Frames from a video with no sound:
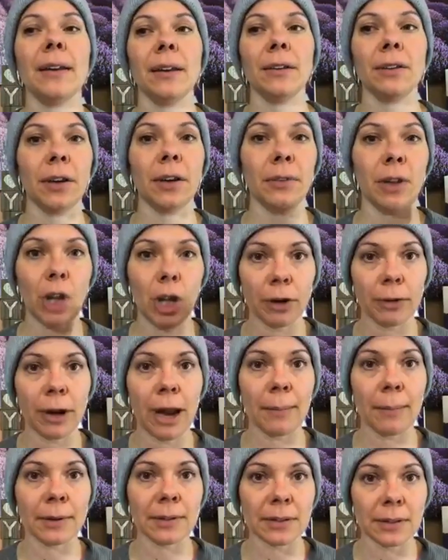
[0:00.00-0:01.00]
And you have a lot of
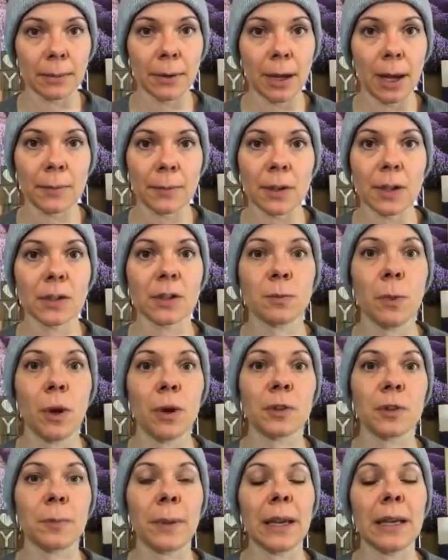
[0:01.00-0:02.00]
rabbits sometimes in a
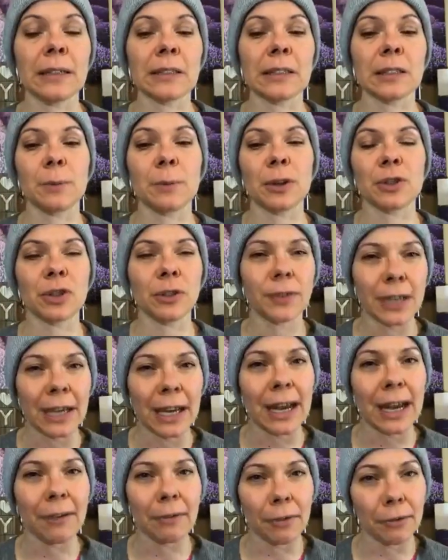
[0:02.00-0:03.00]
small space, especially if you
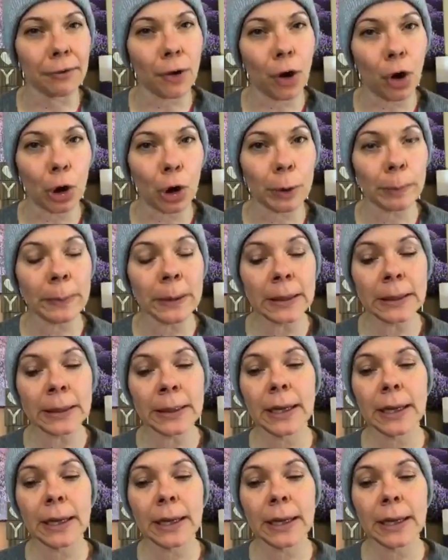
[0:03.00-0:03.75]
kind of have a farm.